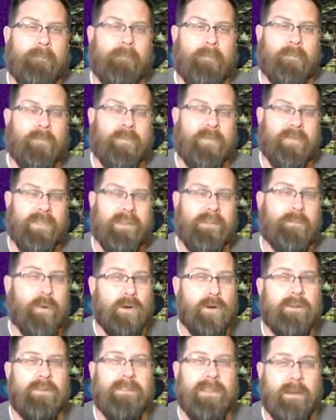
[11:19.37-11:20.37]
this
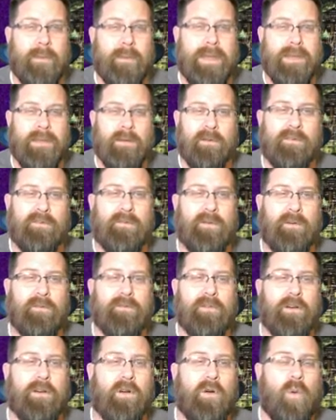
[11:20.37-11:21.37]
book is going to be useful
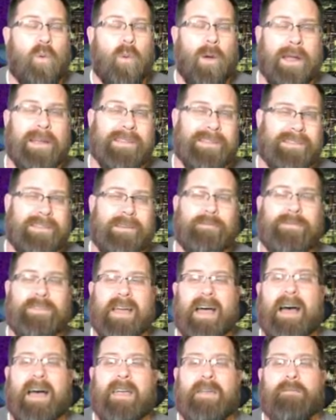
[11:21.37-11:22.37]
for quite some
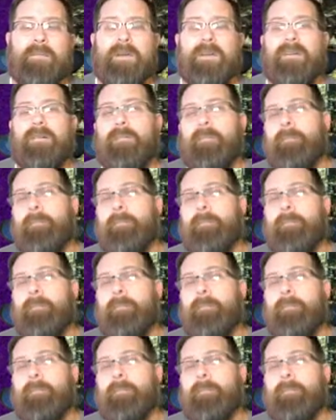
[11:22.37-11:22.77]
time